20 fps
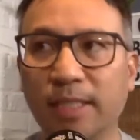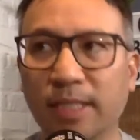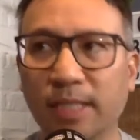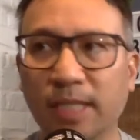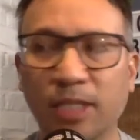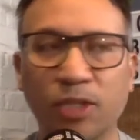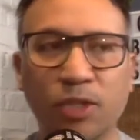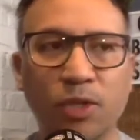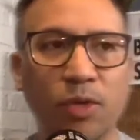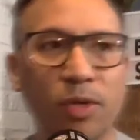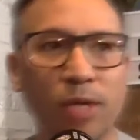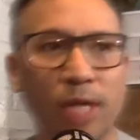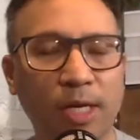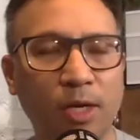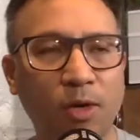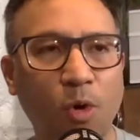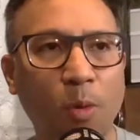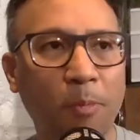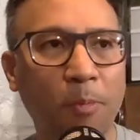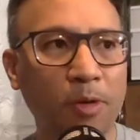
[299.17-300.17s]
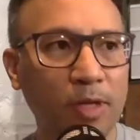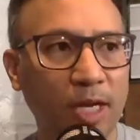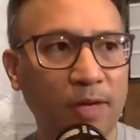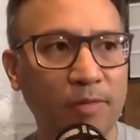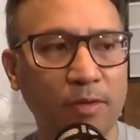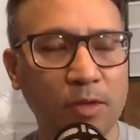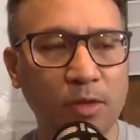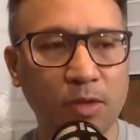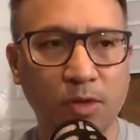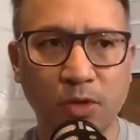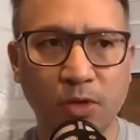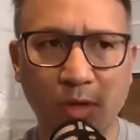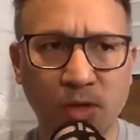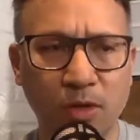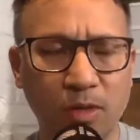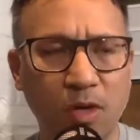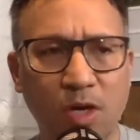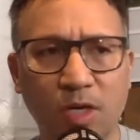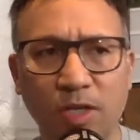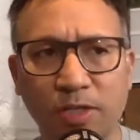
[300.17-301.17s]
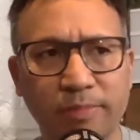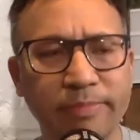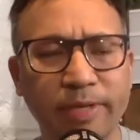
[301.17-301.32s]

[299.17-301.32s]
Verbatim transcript: unless you're on like corporate level or you're a large,